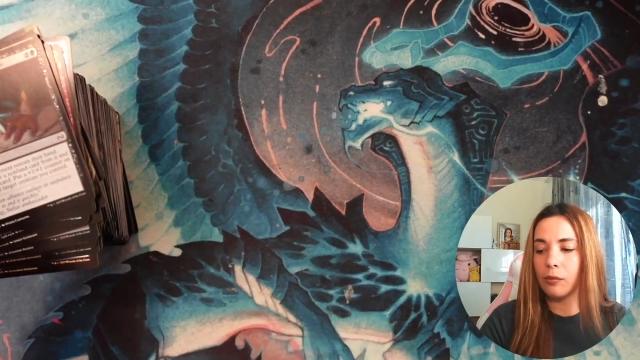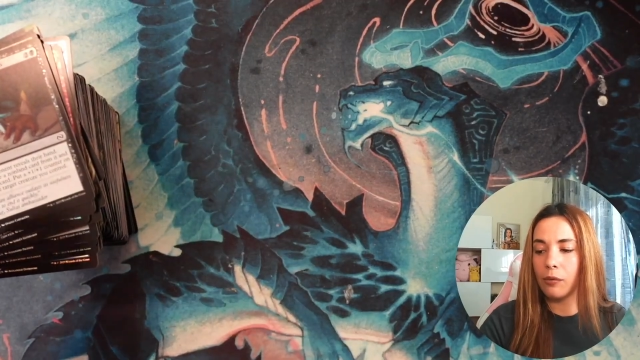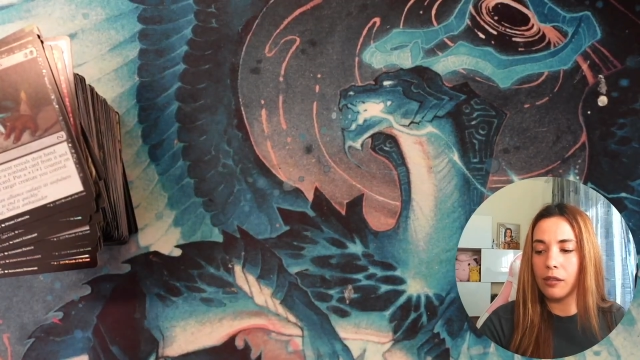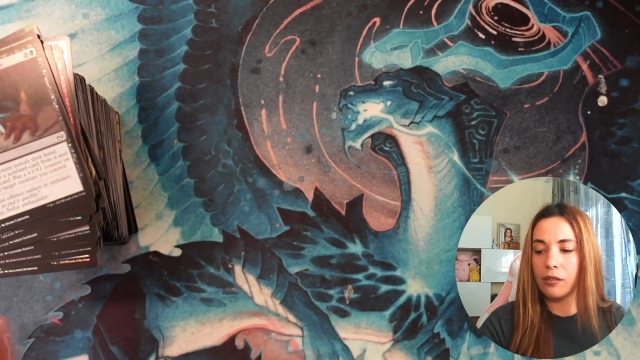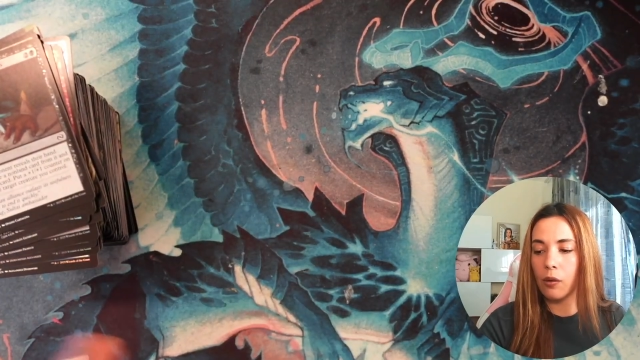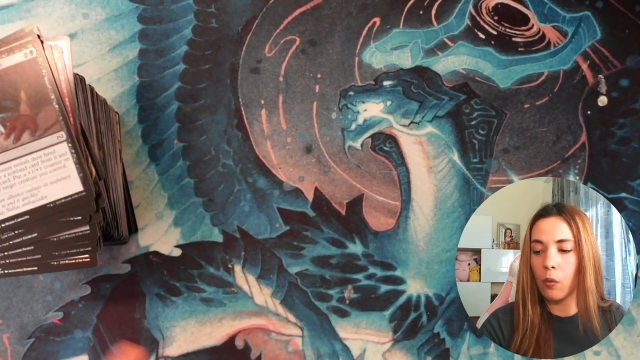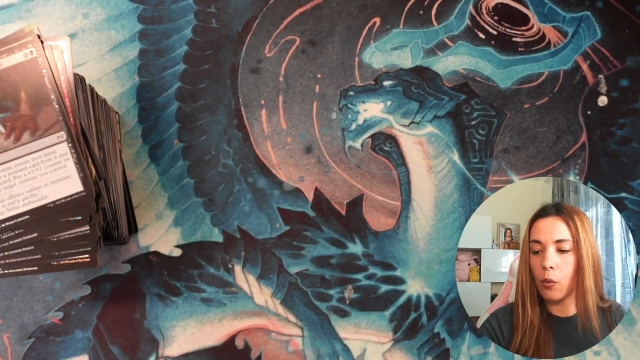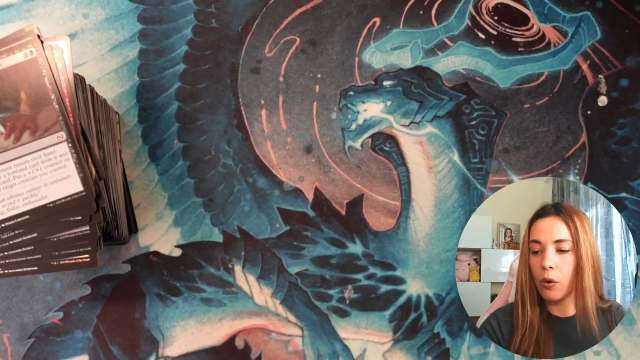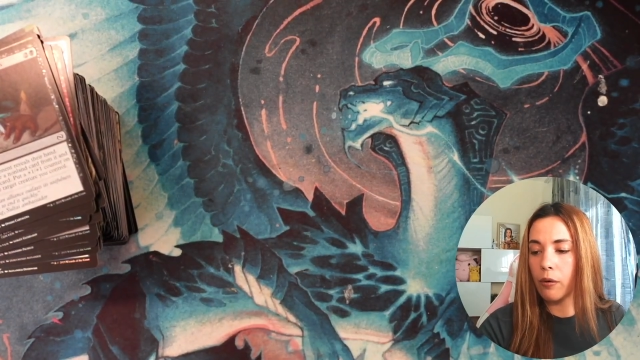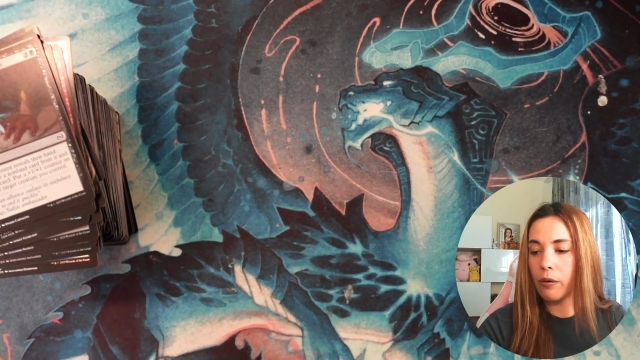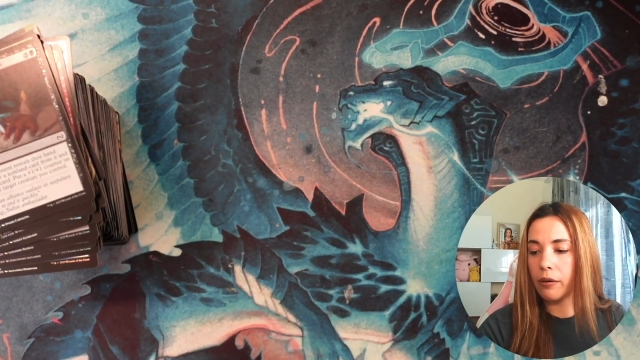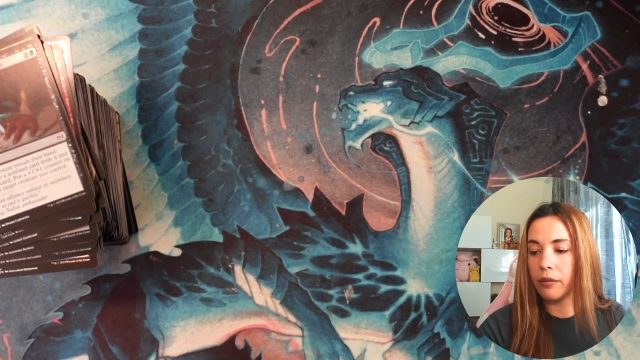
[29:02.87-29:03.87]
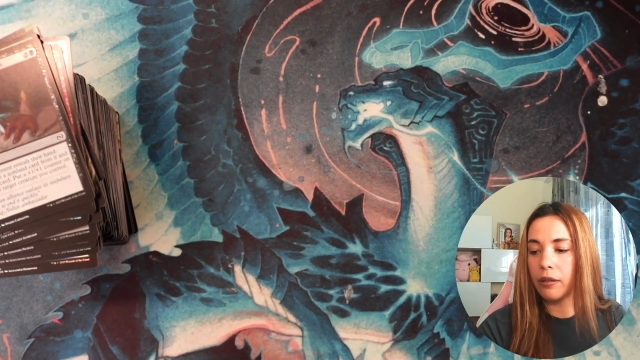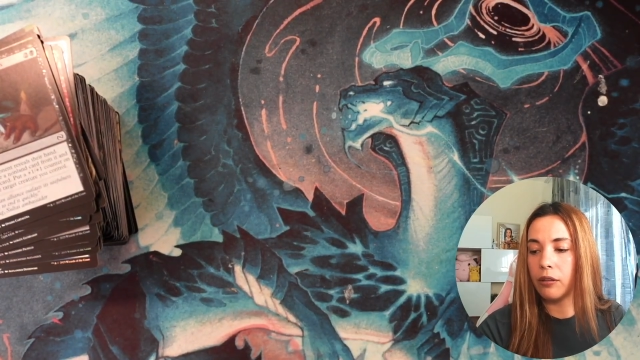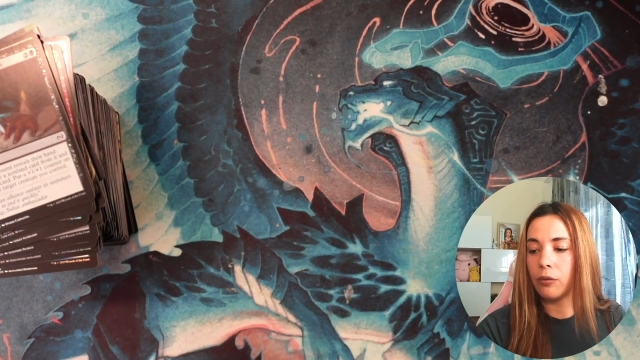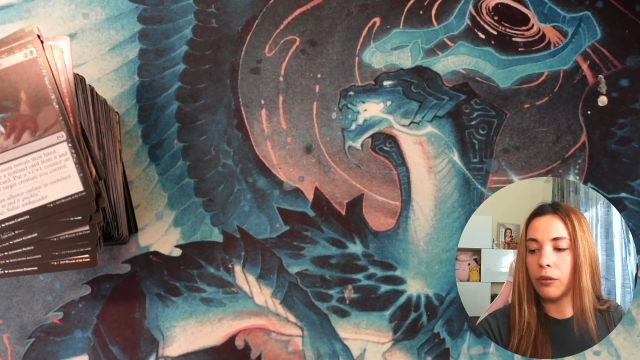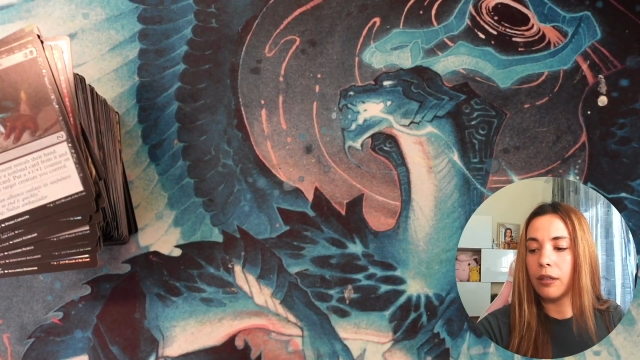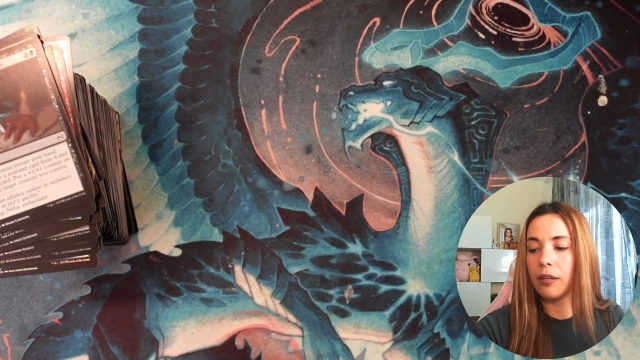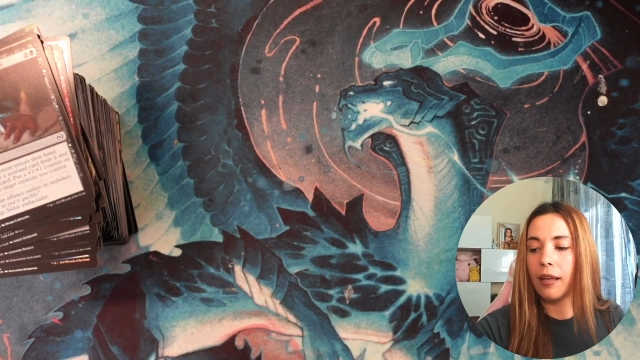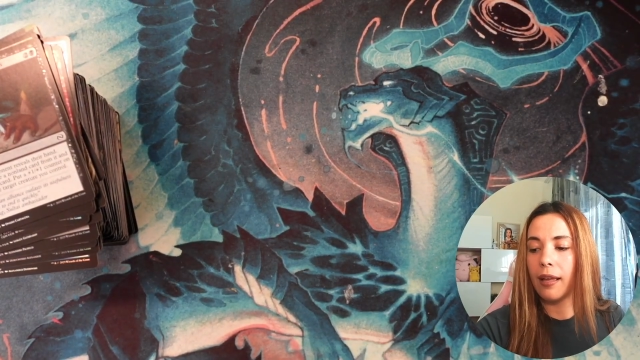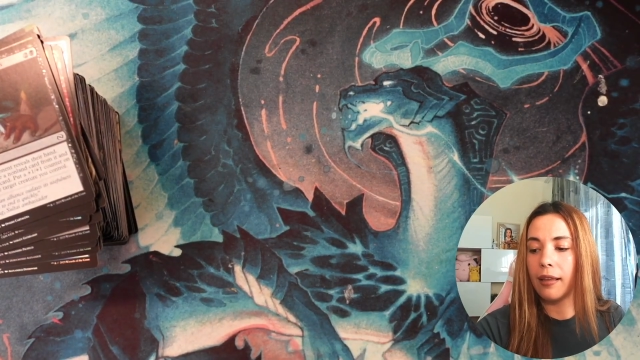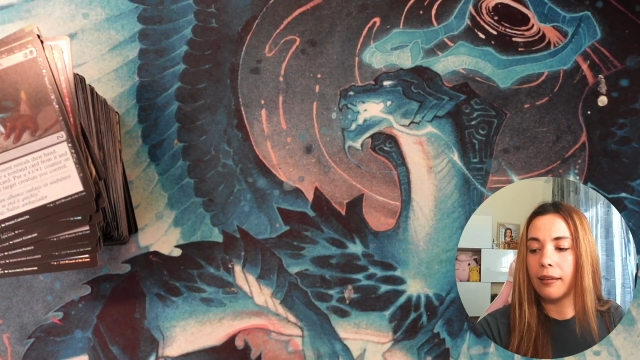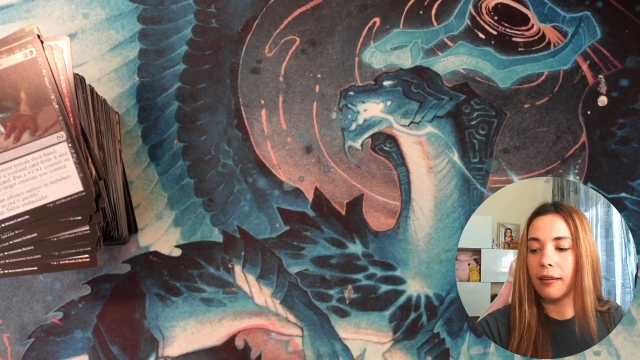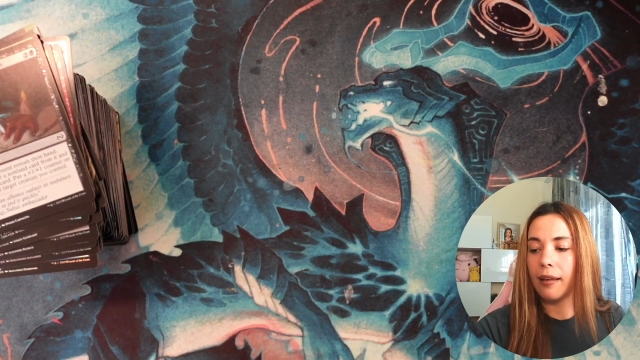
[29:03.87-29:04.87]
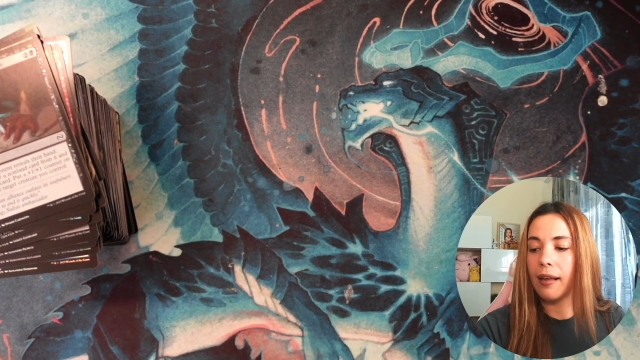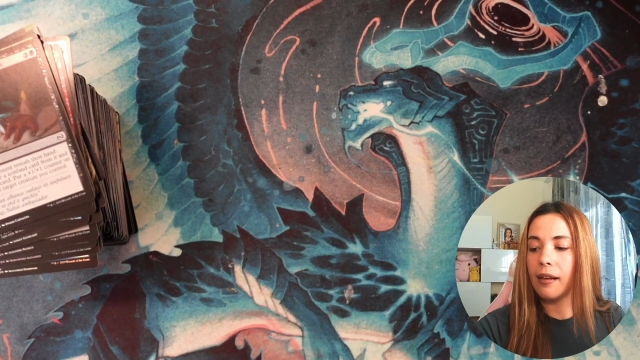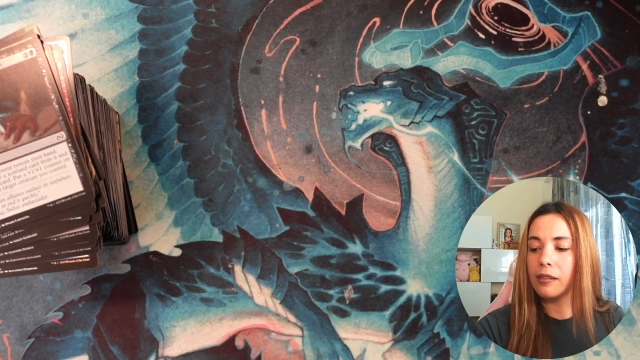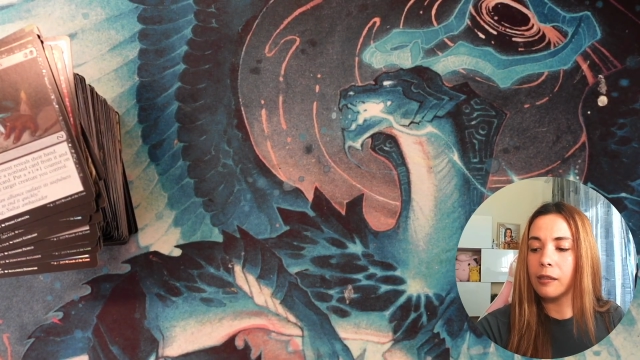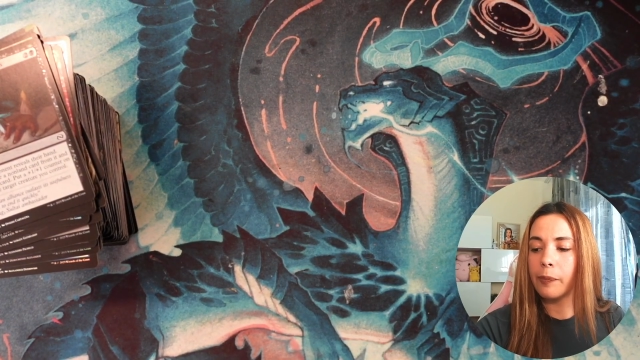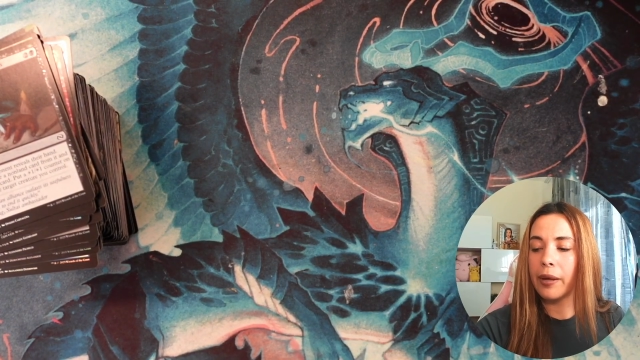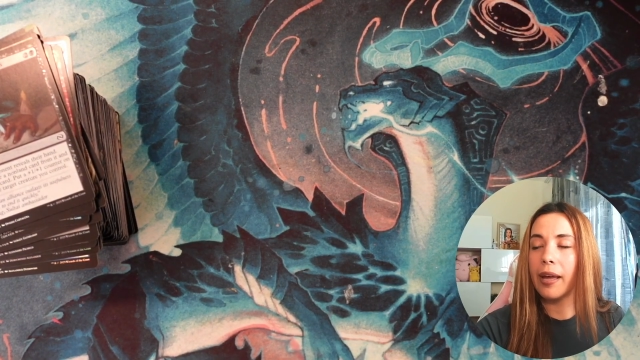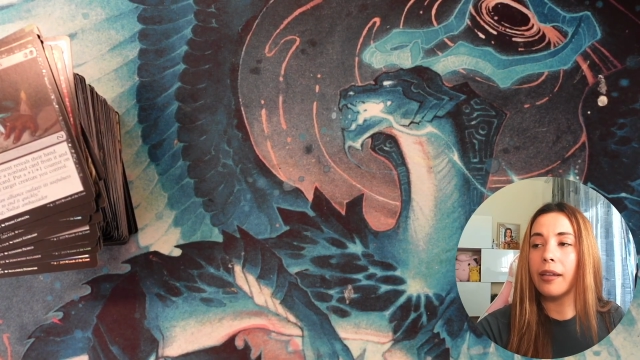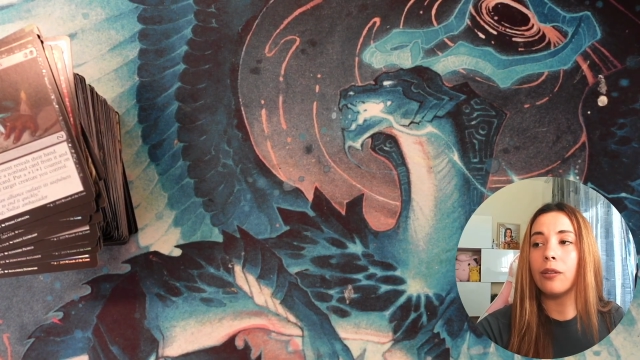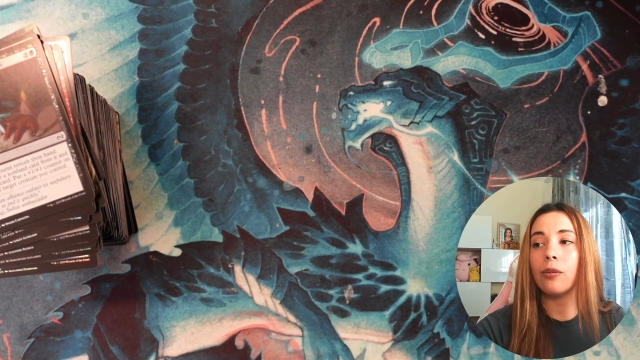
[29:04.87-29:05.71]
ones were the Yugin and the Elspeth.